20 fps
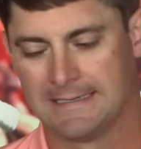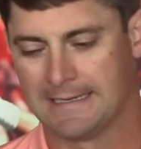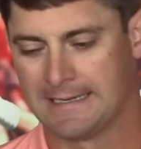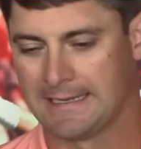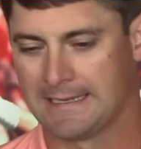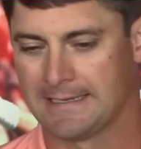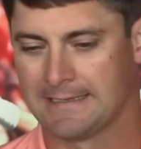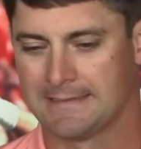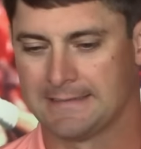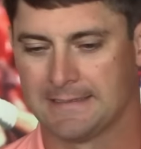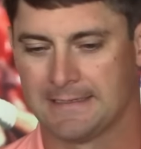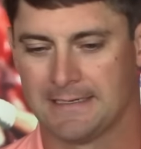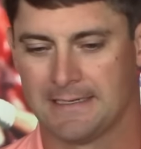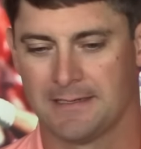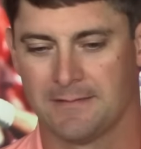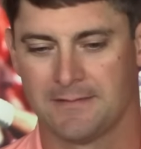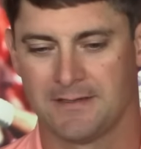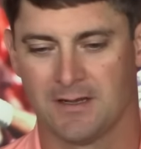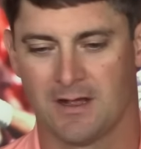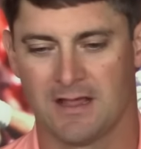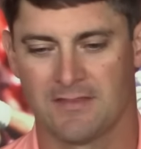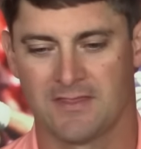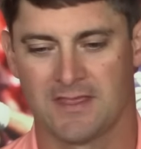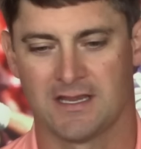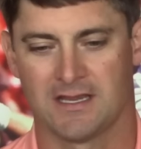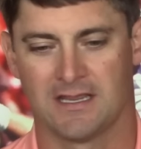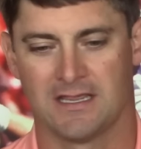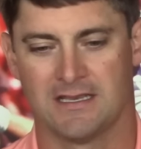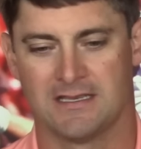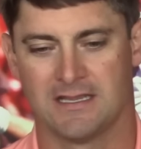And uh, you know, I
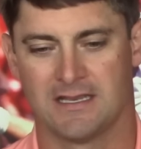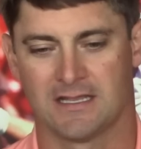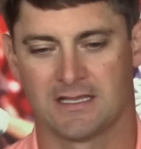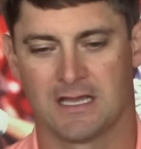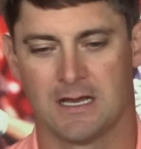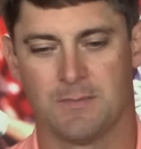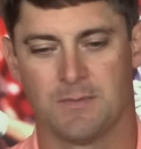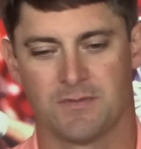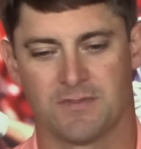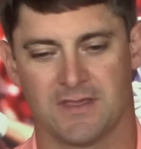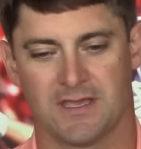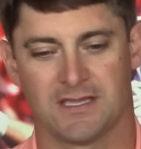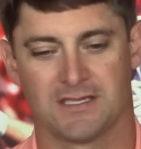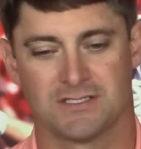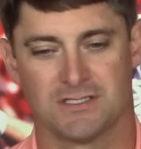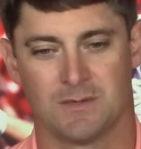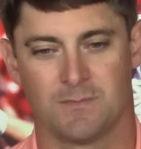think it did a couple things.